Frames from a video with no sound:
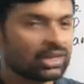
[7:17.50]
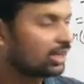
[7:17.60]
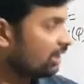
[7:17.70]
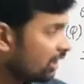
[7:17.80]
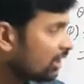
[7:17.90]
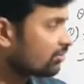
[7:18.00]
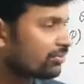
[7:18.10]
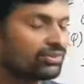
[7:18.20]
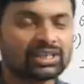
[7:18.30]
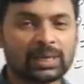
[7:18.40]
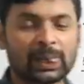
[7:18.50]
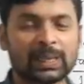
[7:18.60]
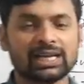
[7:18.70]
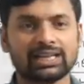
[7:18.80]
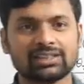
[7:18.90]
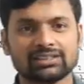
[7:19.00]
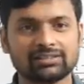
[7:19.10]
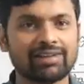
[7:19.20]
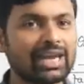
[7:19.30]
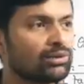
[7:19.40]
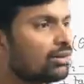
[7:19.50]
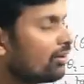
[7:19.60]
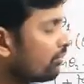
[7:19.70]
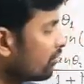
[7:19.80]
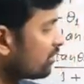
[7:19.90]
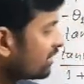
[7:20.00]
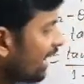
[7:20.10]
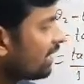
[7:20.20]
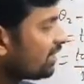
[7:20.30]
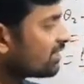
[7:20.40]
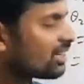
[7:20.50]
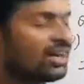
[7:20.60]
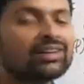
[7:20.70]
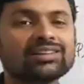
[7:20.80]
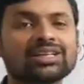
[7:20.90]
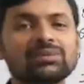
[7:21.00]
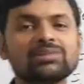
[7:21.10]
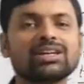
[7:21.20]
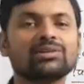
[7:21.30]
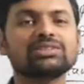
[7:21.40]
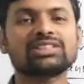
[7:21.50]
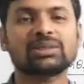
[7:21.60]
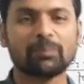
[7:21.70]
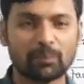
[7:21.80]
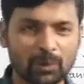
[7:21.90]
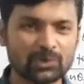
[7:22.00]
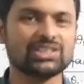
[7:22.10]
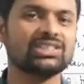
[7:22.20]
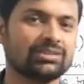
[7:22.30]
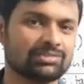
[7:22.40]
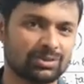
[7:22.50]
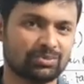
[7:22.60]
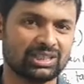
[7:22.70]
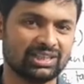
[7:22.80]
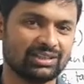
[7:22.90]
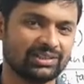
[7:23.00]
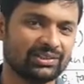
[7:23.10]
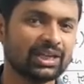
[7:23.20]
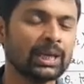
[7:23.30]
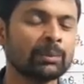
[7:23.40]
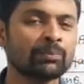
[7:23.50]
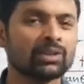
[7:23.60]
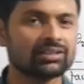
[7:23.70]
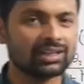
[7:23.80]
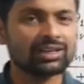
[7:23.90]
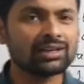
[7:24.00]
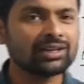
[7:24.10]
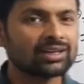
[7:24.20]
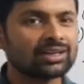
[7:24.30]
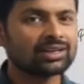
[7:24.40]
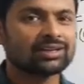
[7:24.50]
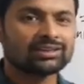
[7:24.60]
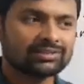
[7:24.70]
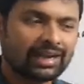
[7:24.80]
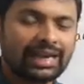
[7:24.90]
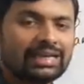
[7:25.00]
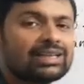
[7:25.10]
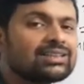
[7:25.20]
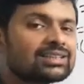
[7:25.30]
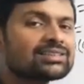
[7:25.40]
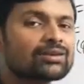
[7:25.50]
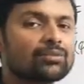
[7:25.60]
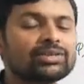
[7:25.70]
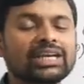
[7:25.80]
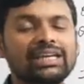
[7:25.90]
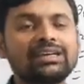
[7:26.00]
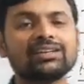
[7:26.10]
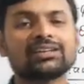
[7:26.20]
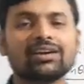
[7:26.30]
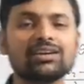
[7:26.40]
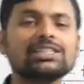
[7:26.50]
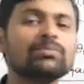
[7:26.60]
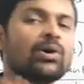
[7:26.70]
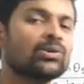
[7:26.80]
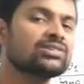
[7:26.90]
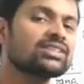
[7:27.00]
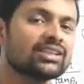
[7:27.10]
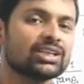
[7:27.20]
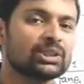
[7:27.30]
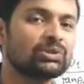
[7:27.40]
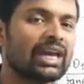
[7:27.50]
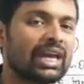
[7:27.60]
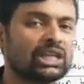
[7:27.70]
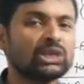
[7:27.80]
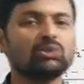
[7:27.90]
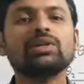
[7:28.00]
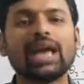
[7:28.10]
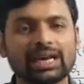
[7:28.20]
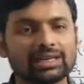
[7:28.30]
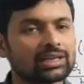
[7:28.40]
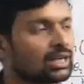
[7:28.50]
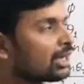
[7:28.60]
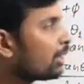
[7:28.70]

if the value of tan theta comes out positive something, okay, then the angle thus obtained corresponds to the acute angle